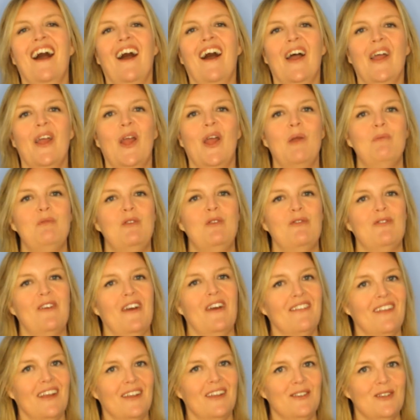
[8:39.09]
I hope you
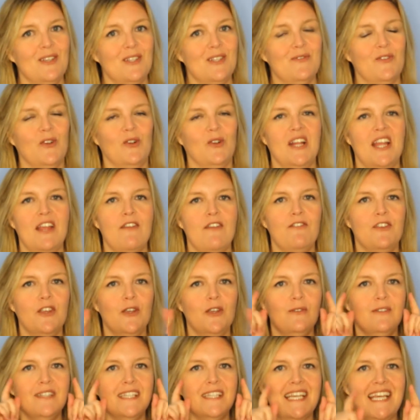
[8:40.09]
found that useful. If
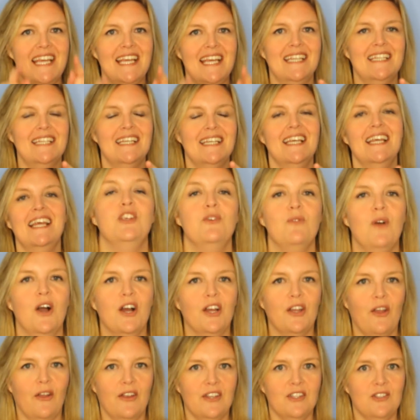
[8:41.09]
you did, you are
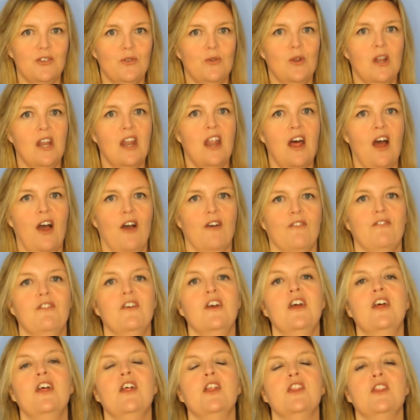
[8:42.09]
going to love
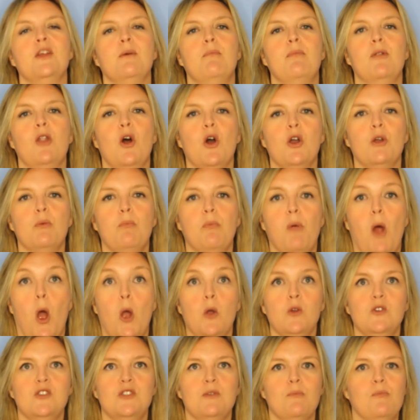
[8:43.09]
the blog
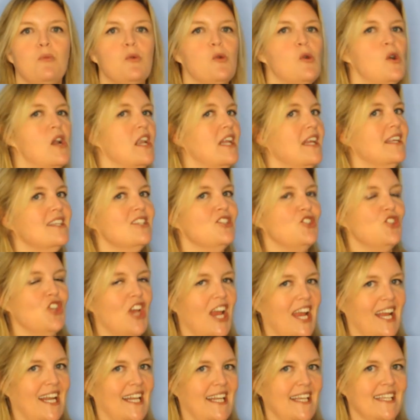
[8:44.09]
post brilliance
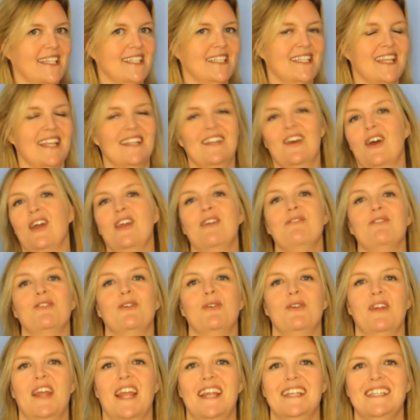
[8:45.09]
checklist that I have
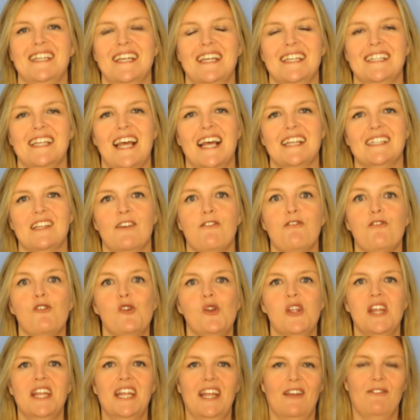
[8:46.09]
created as a
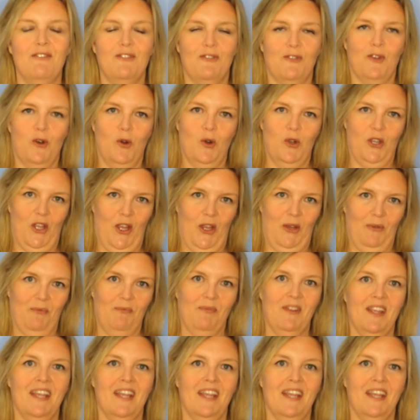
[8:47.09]
free gift for you.